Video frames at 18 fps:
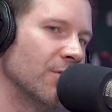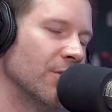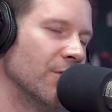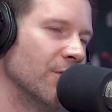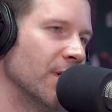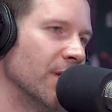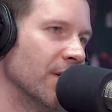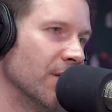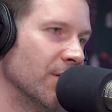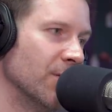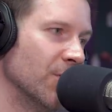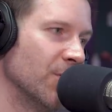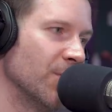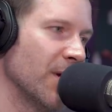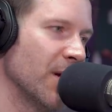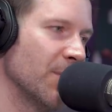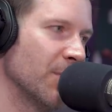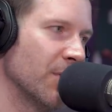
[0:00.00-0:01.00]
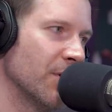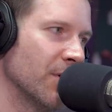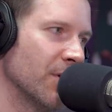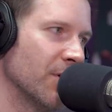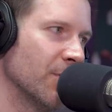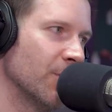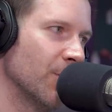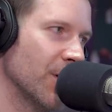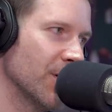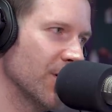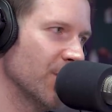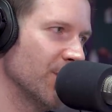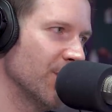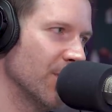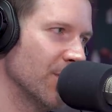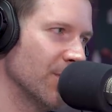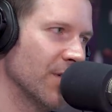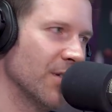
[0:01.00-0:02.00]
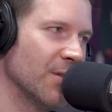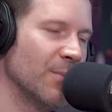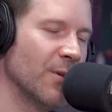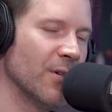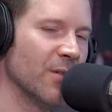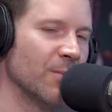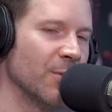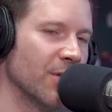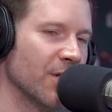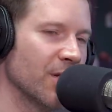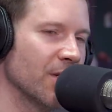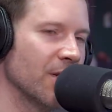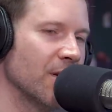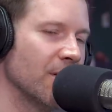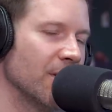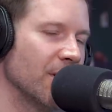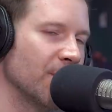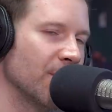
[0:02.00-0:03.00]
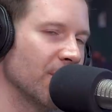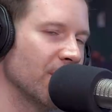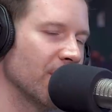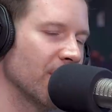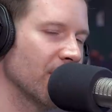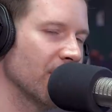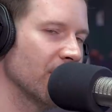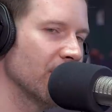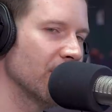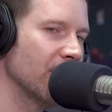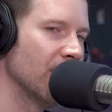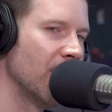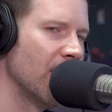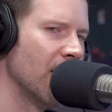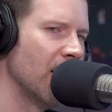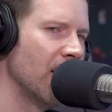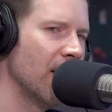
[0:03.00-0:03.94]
through reading the newspaper, the Washington Post and the Baltimore Sun in particular,